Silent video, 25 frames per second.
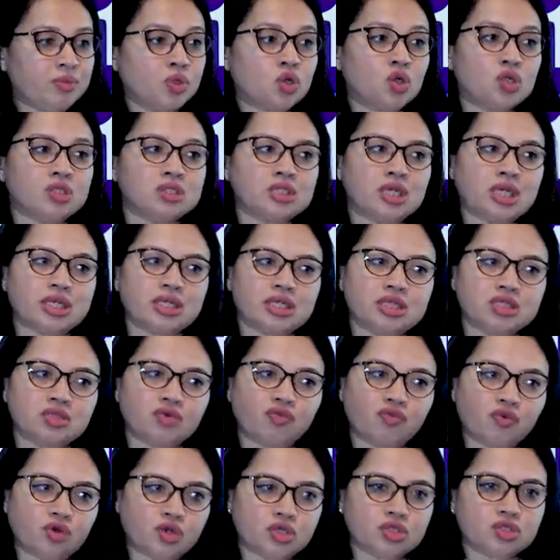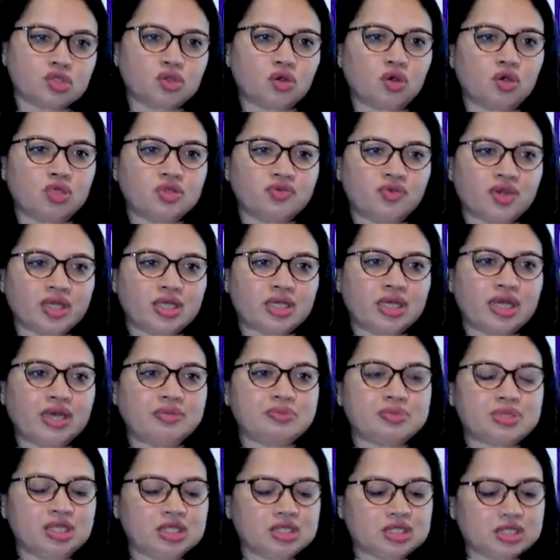because that is the first cause where the
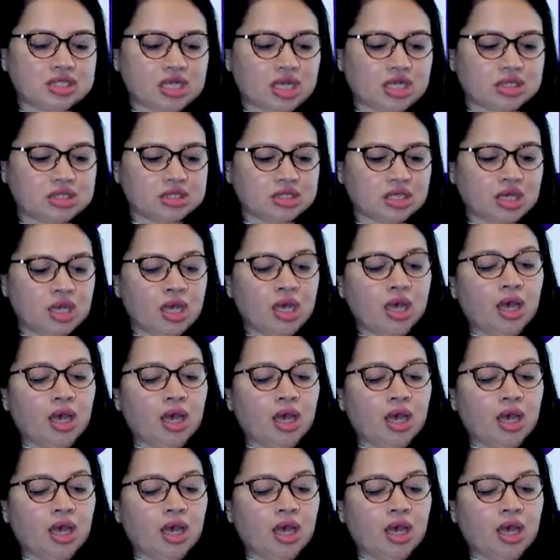abscess starts.